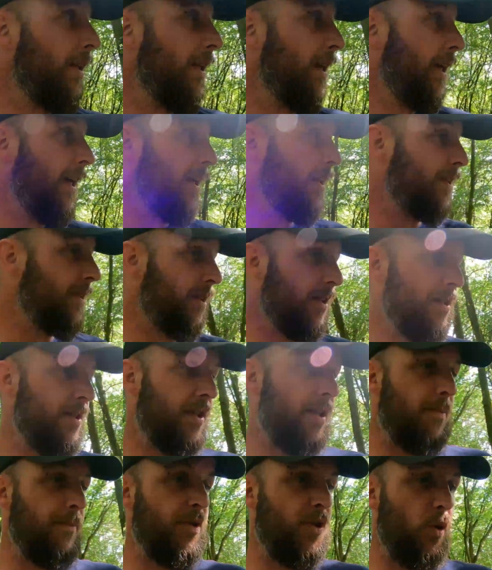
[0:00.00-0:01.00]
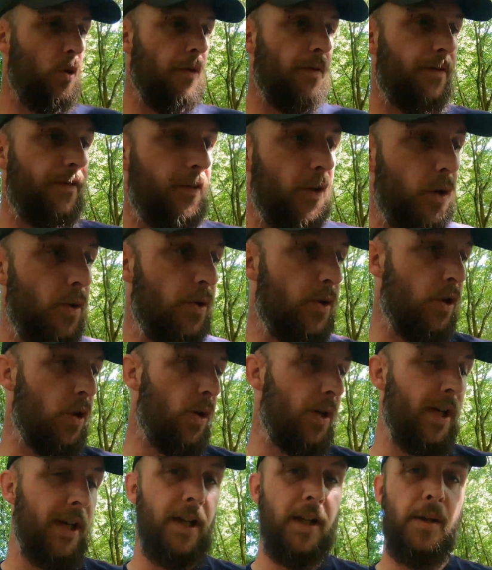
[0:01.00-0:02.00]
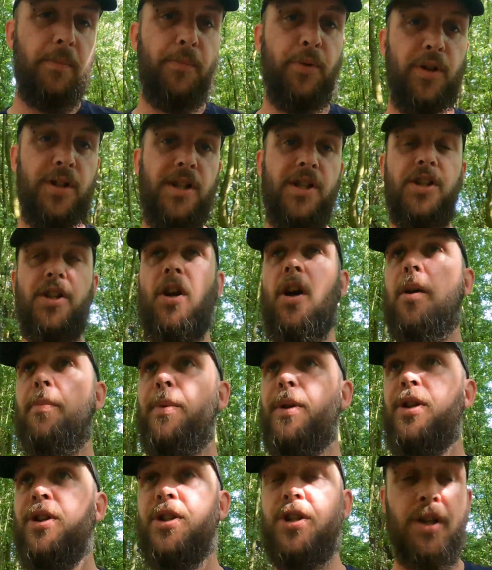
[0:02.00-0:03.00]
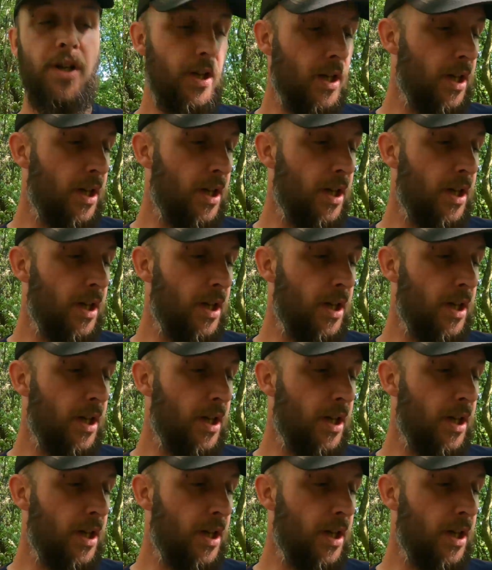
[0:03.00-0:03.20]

get some sort of food cooking pretty sharpish.